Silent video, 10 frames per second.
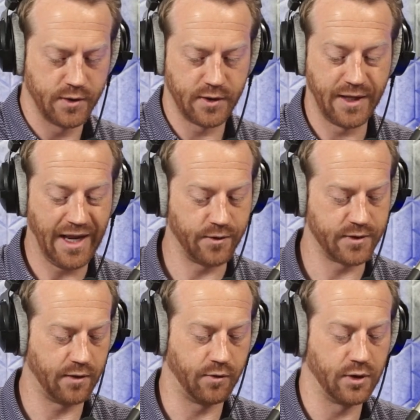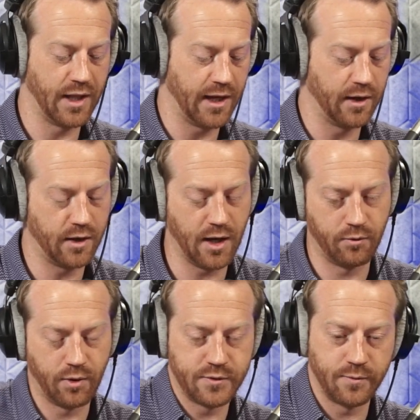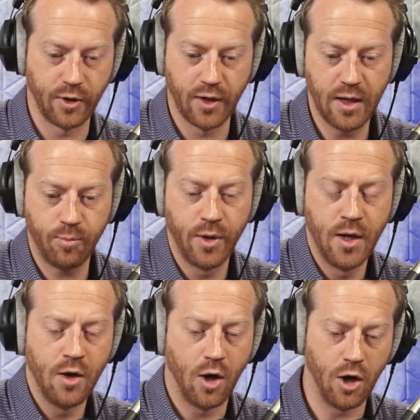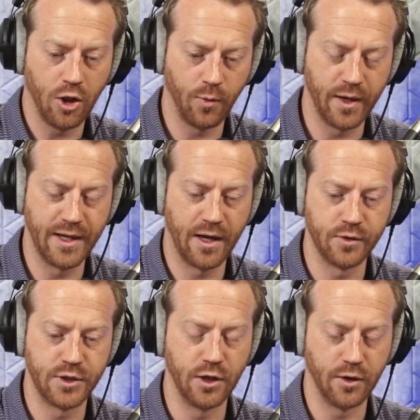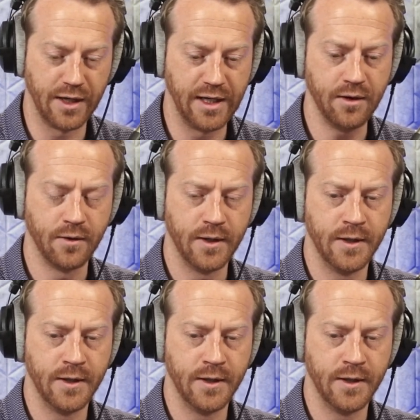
it's on the outside of your leg, and it kind of runs from your hip all the way down to your knee.